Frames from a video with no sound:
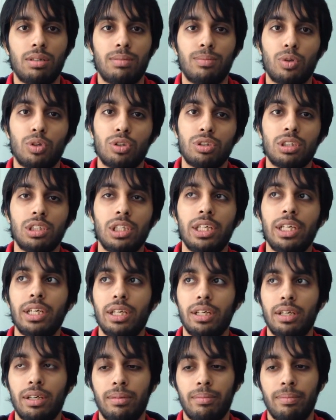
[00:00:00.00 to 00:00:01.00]

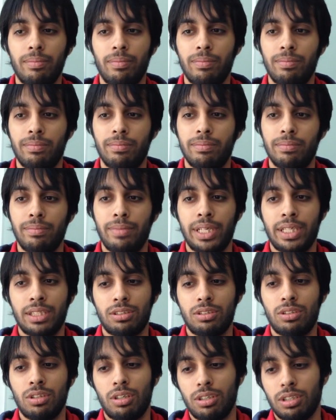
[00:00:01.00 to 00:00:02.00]
mostly
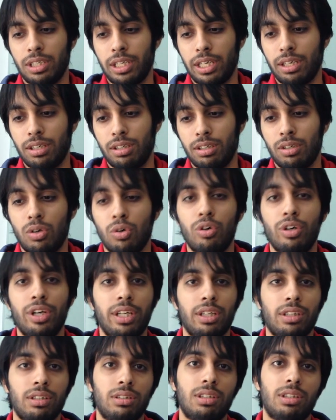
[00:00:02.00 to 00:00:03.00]
based on like
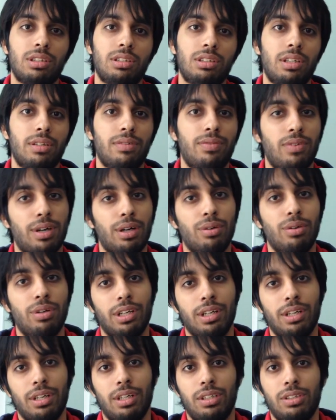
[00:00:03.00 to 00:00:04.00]
coding the stuff out.
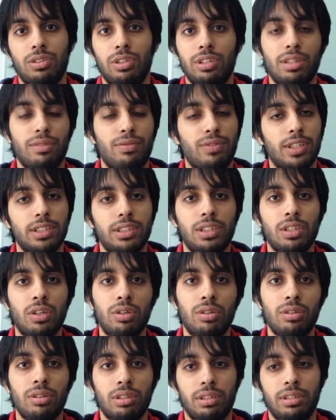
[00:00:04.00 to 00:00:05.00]
So in the first
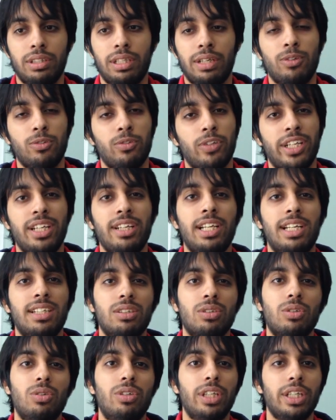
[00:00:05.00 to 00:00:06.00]
round there was very
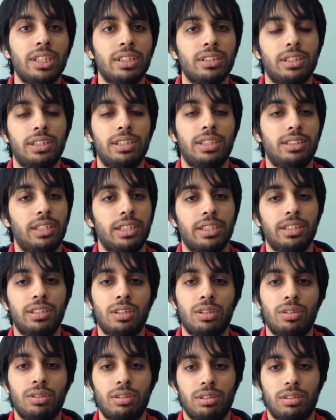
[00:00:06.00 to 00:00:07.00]
less coding. In the second
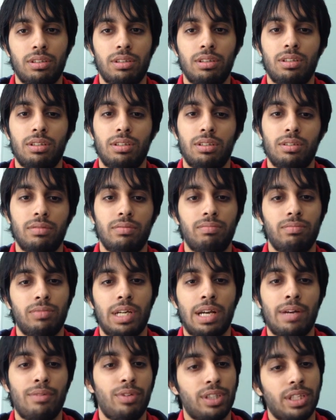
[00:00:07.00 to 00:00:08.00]
round,
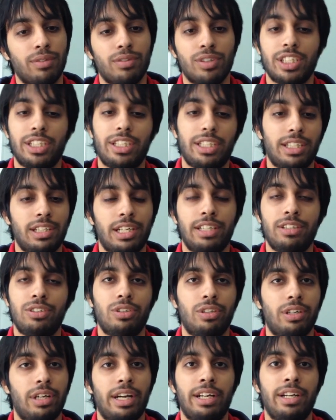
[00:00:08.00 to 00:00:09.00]
everything which I tell
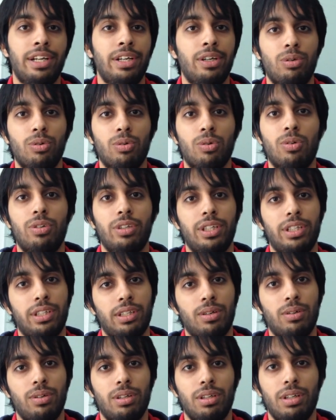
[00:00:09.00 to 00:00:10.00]
I need to code it
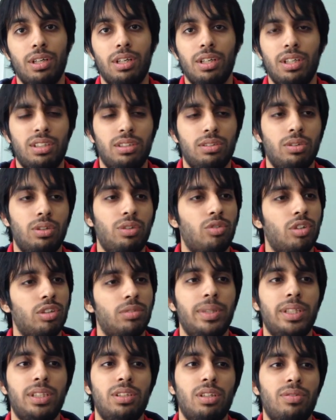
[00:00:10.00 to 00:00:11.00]
out. So it was
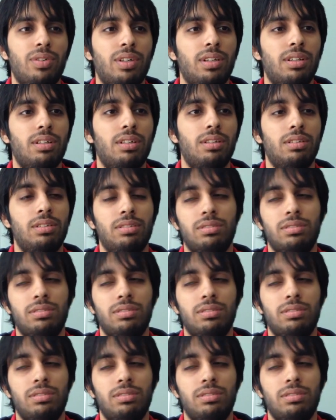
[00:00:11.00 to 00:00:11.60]
based off a